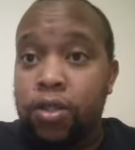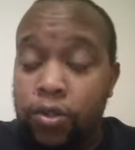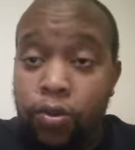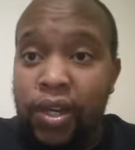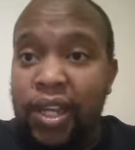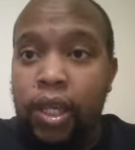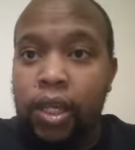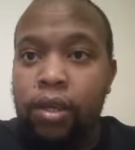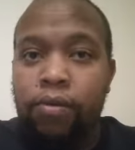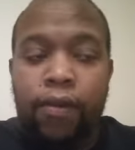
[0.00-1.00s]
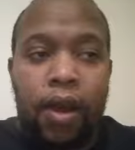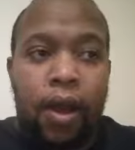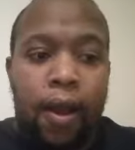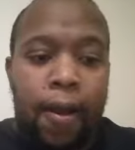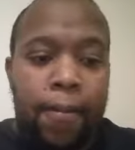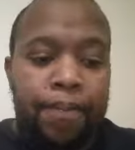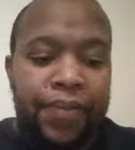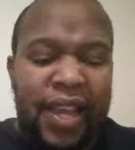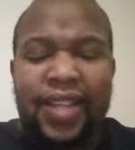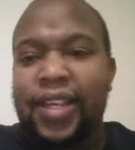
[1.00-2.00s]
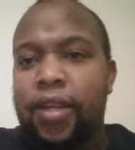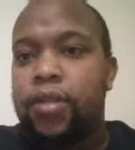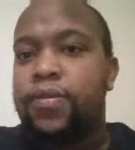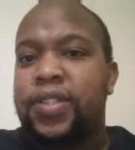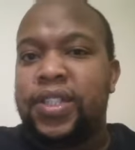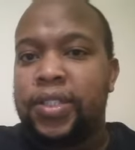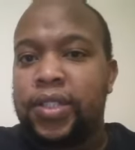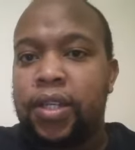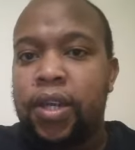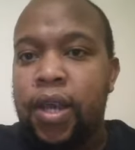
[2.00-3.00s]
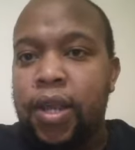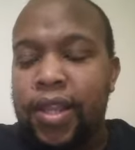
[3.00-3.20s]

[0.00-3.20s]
to leave um, at the end of the season,